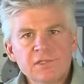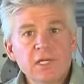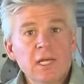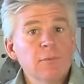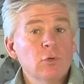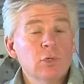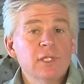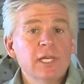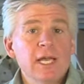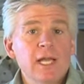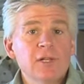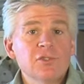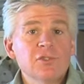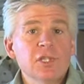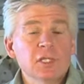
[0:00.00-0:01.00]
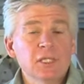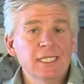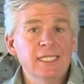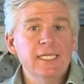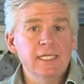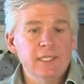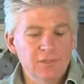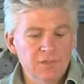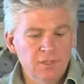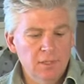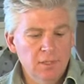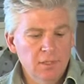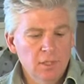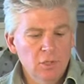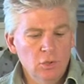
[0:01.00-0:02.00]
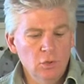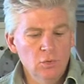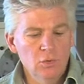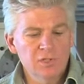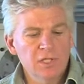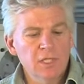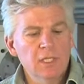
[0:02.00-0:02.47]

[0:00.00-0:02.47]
time to attach the leads, use